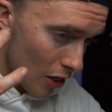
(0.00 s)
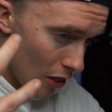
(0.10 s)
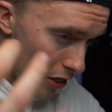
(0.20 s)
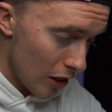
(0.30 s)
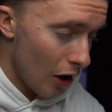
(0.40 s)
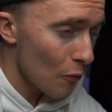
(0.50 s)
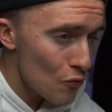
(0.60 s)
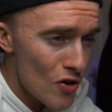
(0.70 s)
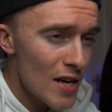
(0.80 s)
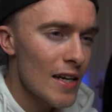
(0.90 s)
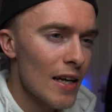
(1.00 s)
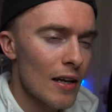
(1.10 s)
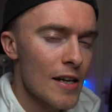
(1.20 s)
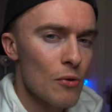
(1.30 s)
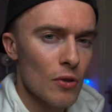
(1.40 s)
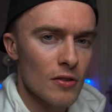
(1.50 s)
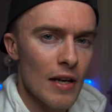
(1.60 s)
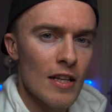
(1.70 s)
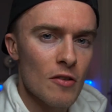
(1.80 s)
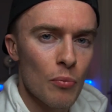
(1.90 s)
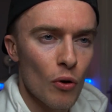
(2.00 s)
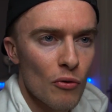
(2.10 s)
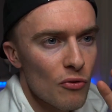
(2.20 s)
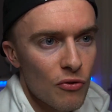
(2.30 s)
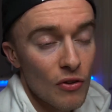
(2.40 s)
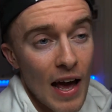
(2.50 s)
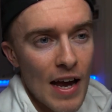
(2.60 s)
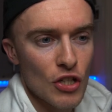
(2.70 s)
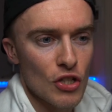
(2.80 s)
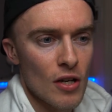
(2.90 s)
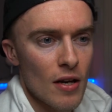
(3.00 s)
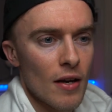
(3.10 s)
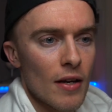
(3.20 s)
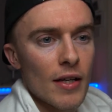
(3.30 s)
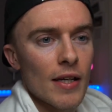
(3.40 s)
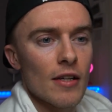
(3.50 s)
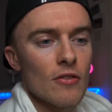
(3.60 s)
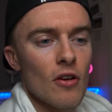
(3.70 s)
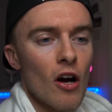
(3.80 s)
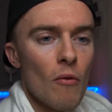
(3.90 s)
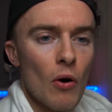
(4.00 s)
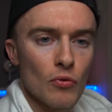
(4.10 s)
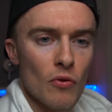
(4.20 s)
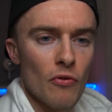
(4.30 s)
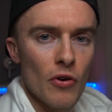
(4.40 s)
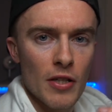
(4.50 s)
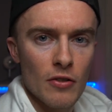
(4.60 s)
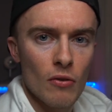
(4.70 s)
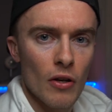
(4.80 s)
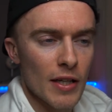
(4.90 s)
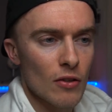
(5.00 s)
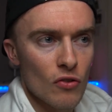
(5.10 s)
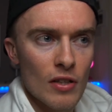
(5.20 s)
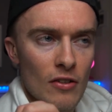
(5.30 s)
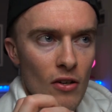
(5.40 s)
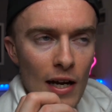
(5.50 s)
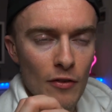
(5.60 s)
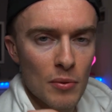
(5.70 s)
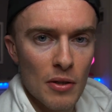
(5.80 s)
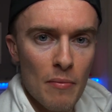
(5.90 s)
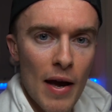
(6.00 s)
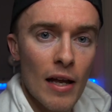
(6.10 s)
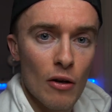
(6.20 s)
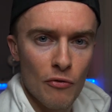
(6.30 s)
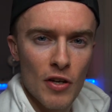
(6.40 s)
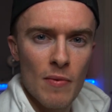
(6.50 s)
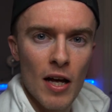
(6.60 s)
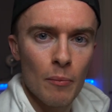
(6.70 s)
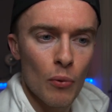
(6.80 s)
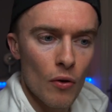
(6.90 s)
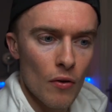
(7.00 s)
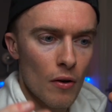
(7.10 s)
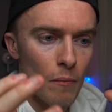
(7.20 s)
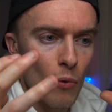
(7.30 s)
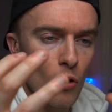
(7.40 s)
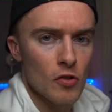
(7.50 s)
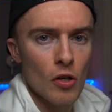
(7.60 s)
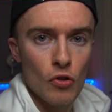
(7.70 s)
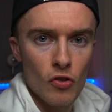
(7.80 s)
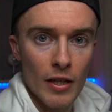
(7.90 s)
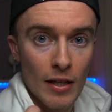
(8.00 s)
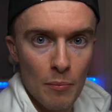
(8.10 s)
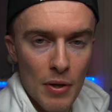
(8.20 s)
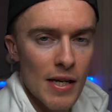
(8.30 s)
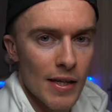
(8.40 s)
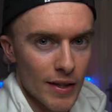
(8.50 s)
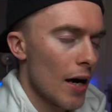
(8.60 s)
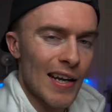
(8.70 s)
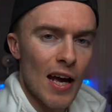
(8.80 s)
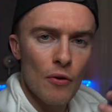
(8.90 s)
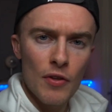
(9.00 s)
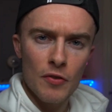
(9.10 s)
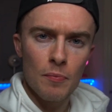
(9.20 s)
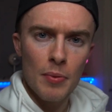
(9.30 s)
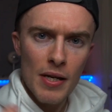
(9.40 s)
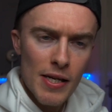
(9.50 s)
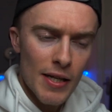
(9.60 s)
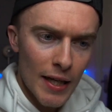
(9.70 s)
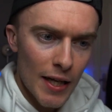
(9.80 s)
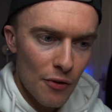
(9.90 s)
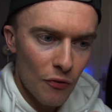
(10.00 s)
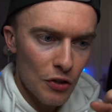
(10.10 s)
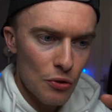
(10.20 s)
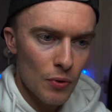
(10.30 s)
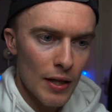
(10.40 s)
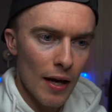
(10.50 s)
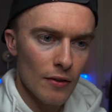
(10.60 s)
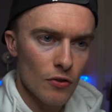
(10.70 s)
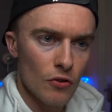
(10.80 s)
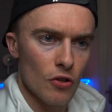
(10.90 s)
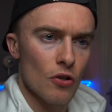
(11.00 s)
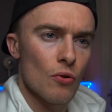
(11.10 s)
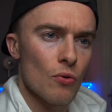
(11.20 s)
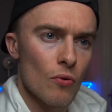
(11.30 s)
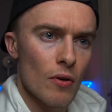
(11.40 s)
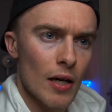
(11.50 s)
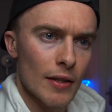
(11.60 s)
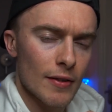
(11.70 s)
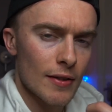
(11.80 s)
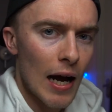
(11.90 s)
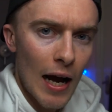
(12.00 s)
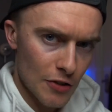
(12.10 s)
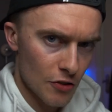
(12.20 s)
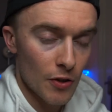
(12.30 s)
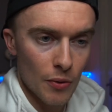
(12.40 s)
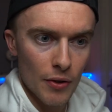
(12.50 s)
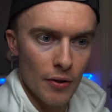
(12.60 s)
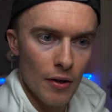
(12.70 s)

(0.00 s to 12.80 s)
not really a literal sense, but flesh is almost referring to, like, it doesn't necessarily have to be a male or female, but more so just like a being, and how this being, if you get too attached to it,